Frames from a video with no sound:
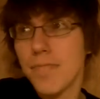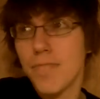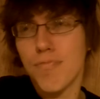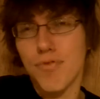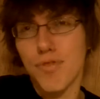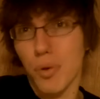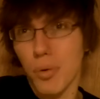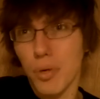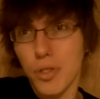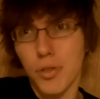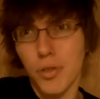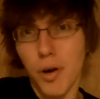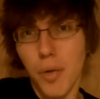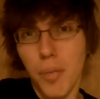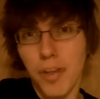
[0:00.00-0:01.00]

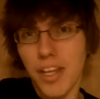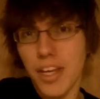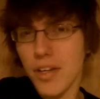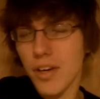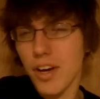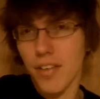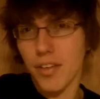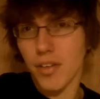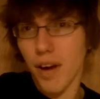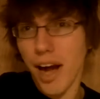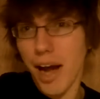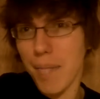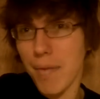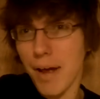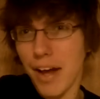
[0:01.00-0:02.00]
Sorcerer, but then you'll have
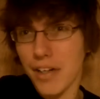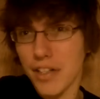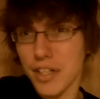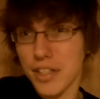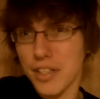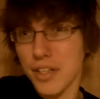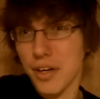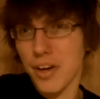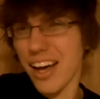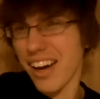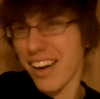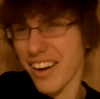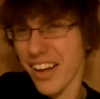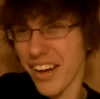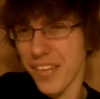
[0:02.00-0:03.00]
crap magic, so I
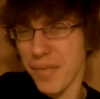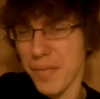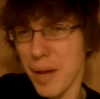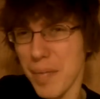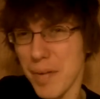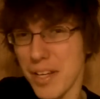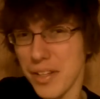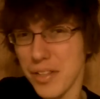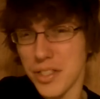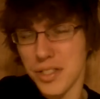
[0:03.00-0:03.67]
don't know, maybe